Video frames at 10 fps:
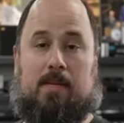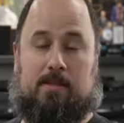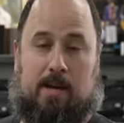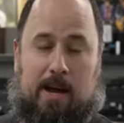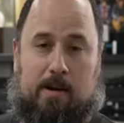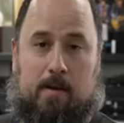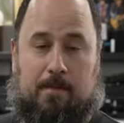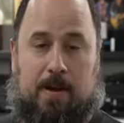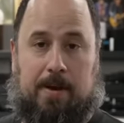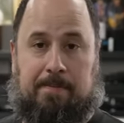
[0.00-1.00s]
the entire
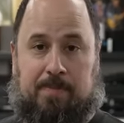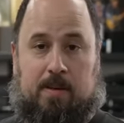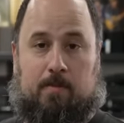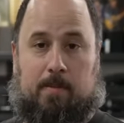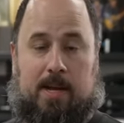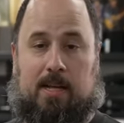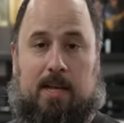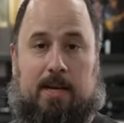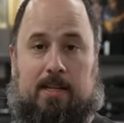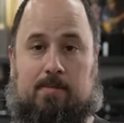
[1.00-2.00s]
event from 8
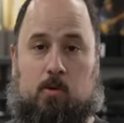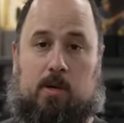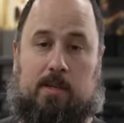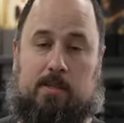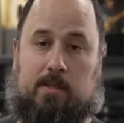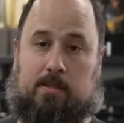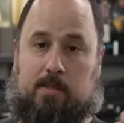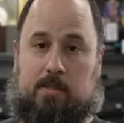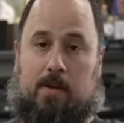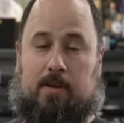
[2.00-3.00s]
o'clock in the morning till
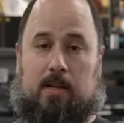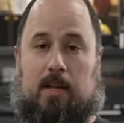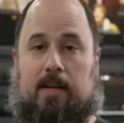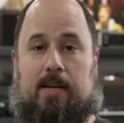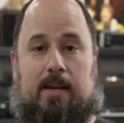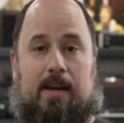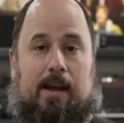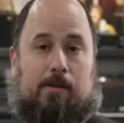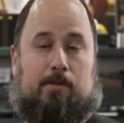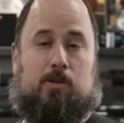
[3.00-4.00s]
7 o'clock at night,
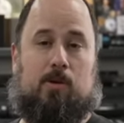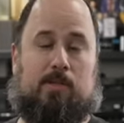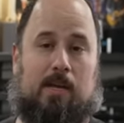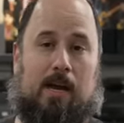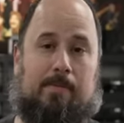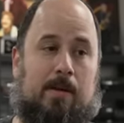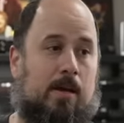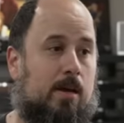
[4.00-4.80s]
Arizona time.